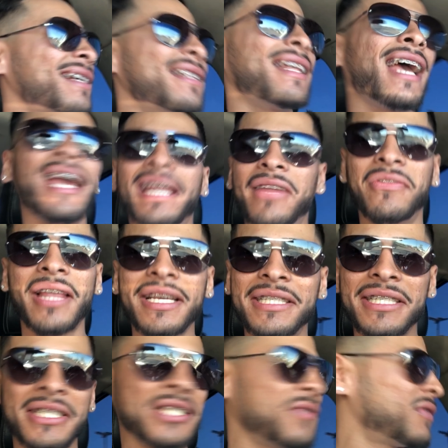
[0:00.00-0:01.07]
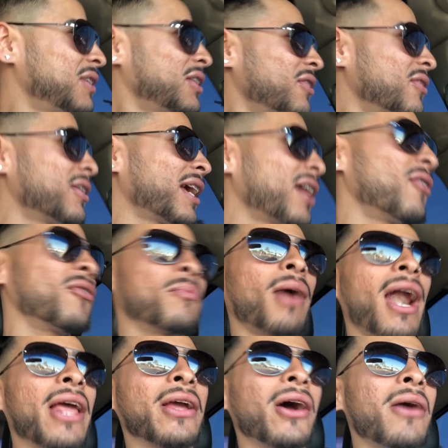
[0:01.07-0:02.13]
Dang, if they see this video, they gonna
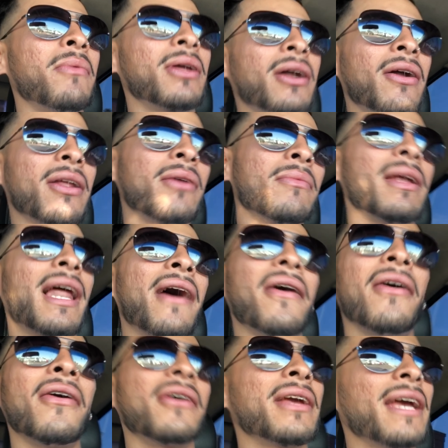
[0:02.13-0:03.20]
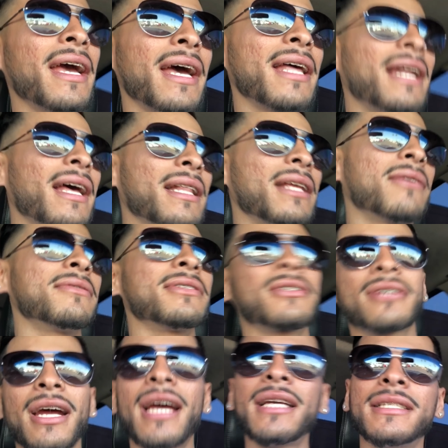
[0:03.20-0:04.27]
probably comment on it and be like, "Oh yeah, that thing was
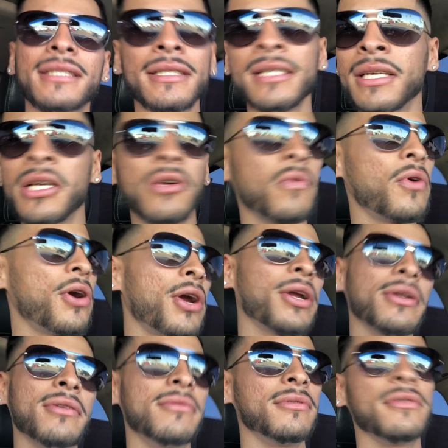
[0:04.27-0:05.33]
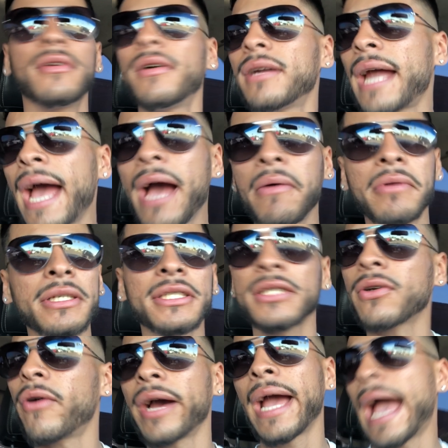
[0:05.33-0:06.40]
crazy." We're damn, we're just
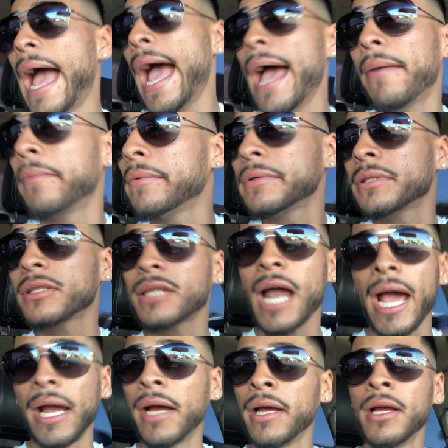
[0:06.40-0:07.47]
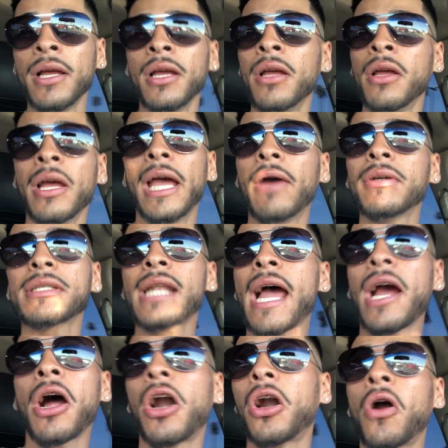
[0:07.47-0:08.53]
going ham. It was just like, it was
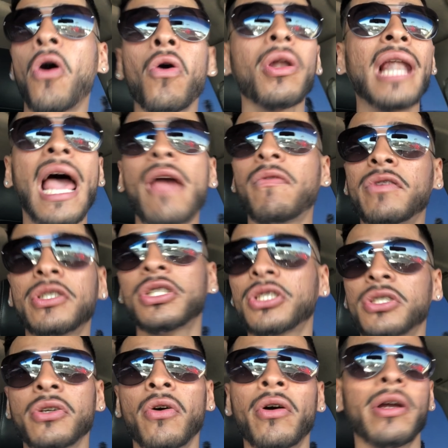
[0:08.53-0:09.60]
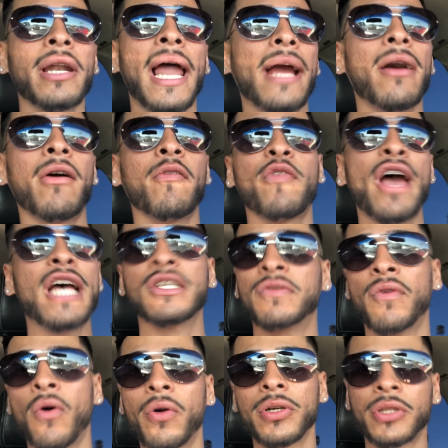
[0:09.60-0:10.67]
like our whole life was just going like on fast
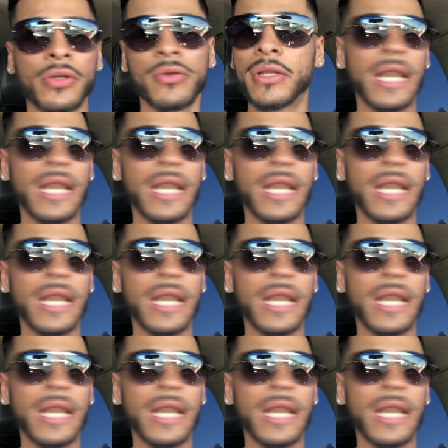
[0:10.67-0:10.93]
forward.